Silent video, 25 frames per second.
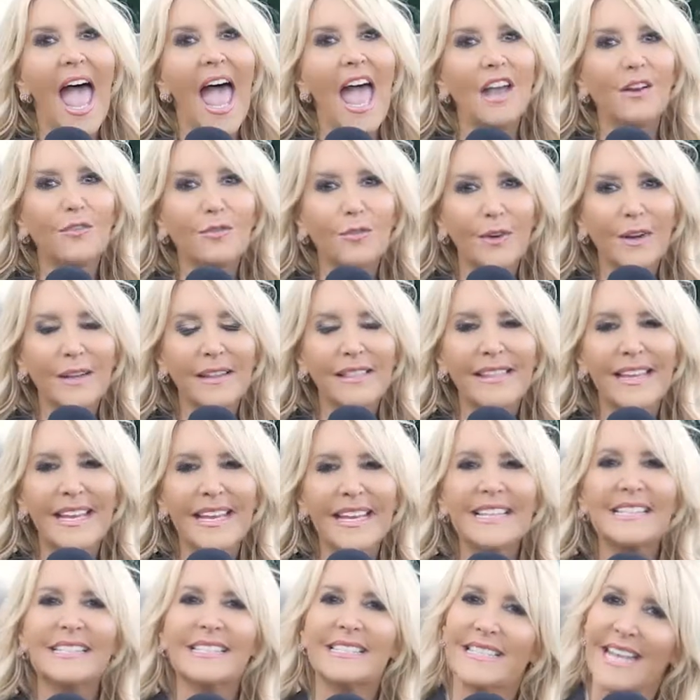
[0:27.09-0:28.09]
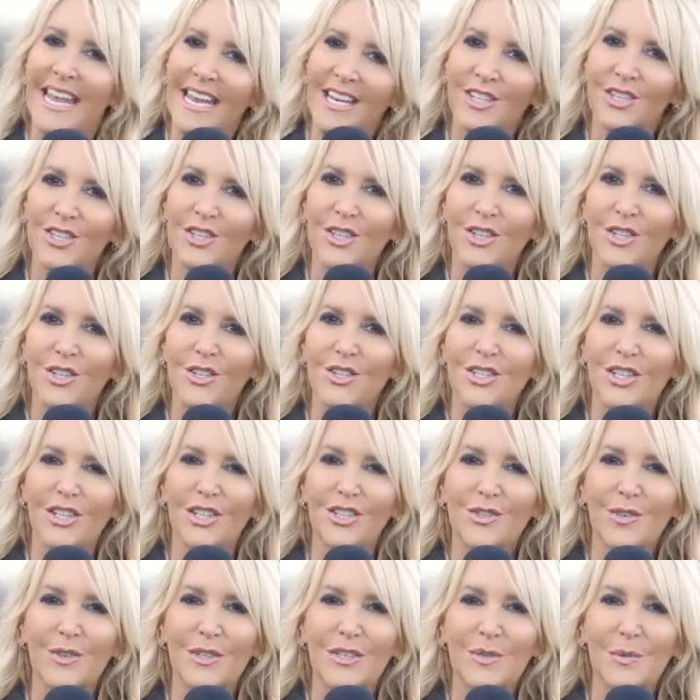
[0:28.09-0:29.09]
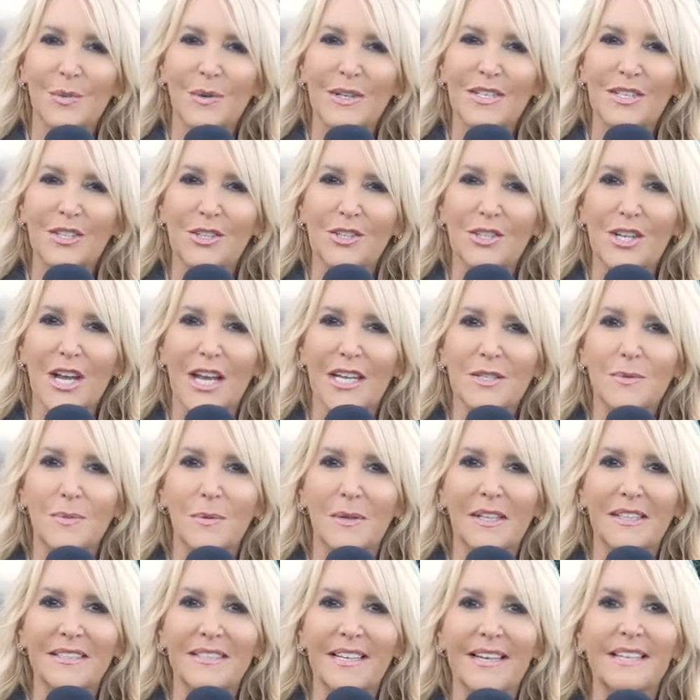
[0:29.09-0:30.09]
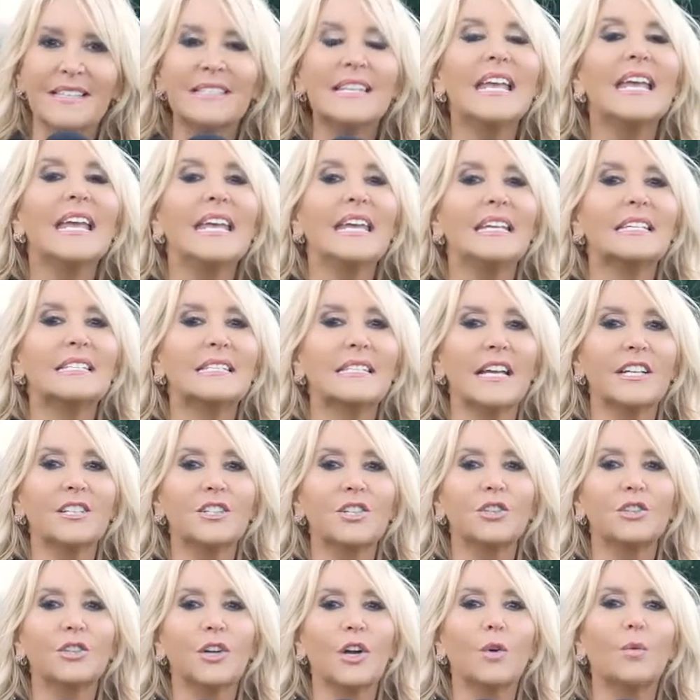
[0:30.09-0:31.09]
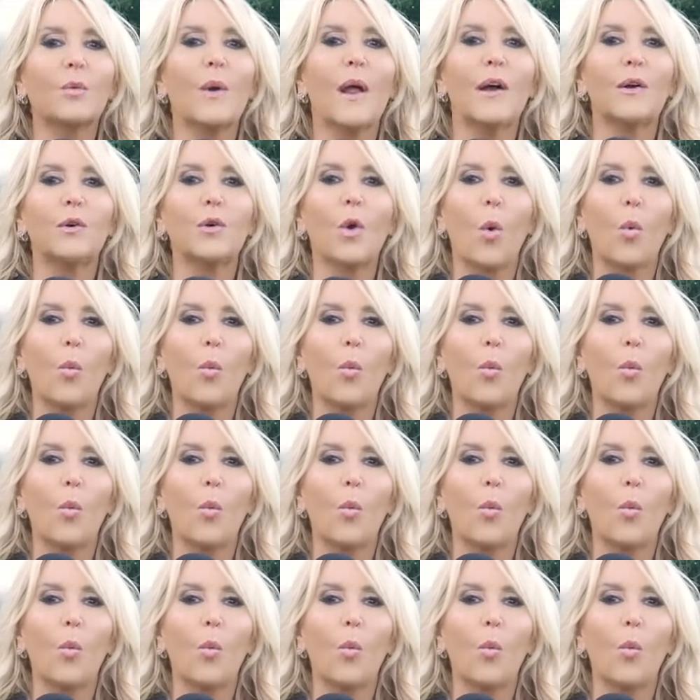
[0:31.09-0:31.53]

Everything St. Jude Children's Research Hospital does is centered around